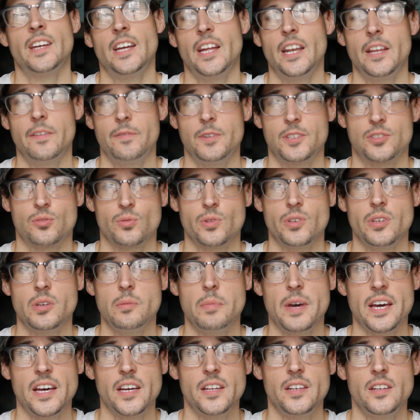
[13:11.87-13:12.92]
And if it's really
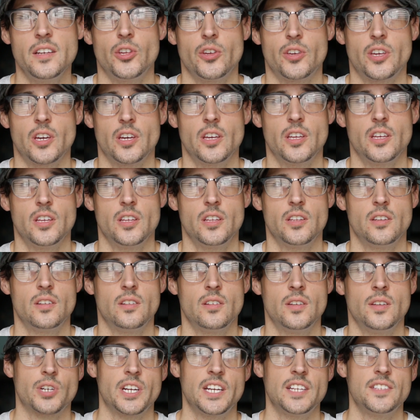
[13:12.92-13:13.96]
bad, you can
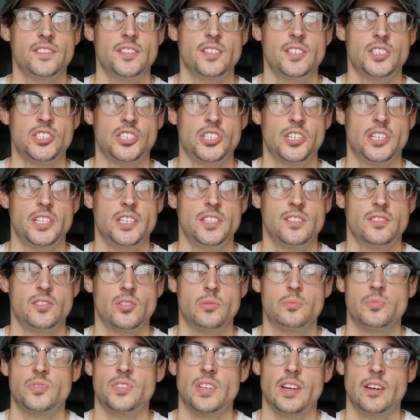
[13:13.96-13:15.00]
transition in
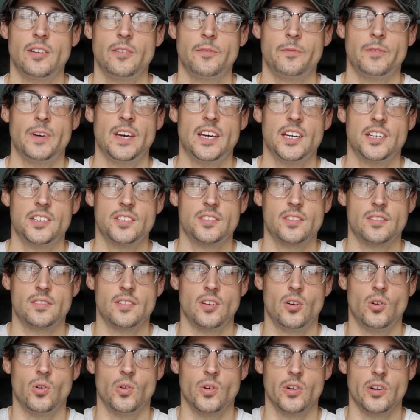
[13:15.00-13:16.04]
some sound effects
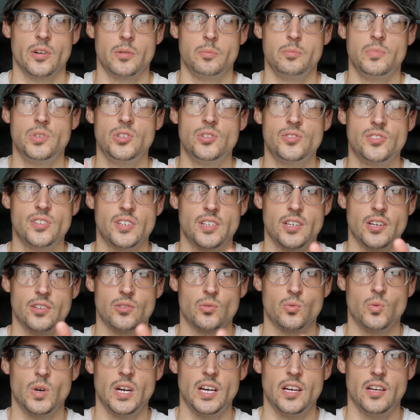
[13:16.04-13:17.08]
or music as
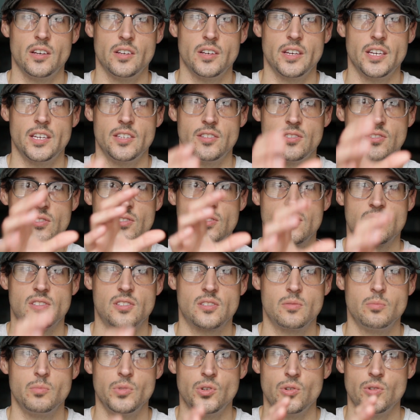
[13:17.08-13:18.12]
well and
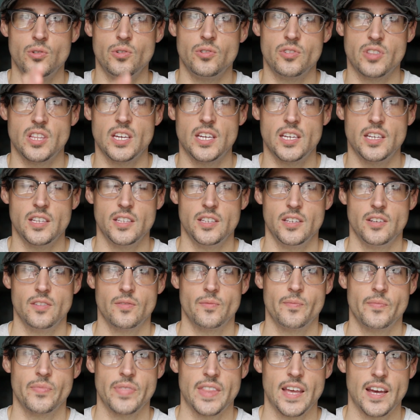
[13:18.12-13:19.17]
smooth
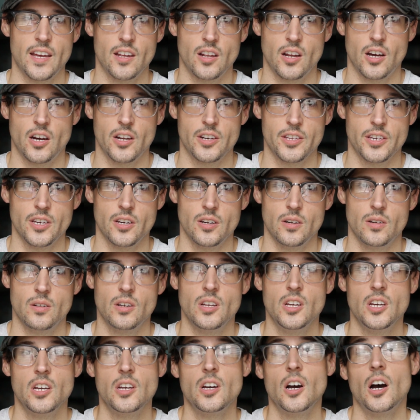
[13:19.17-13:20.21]
in that audio.
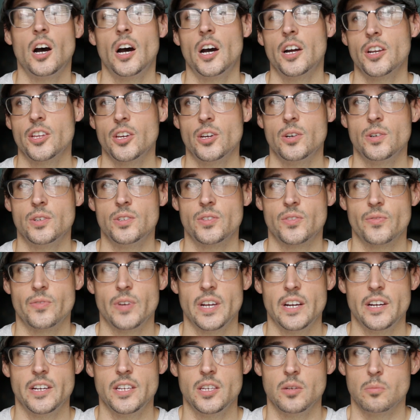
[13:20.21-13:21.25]
Audio is
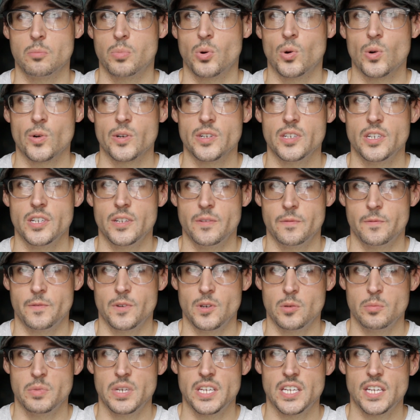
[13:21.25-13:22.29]
very important in
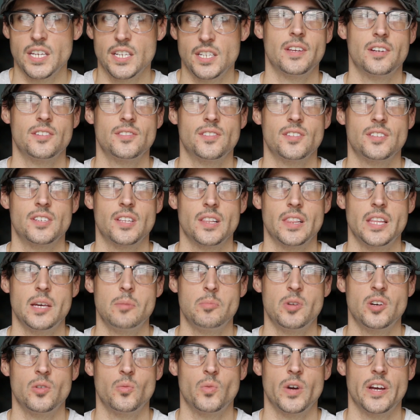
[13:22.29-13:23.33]
filmmaking. There's a
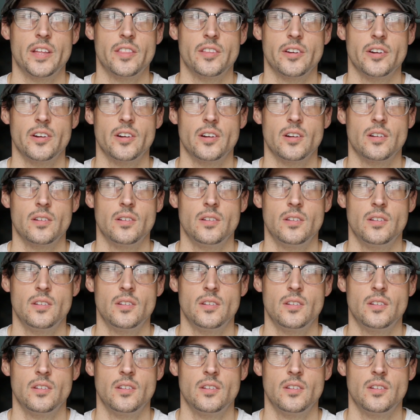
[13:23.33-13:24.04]
dilemma whether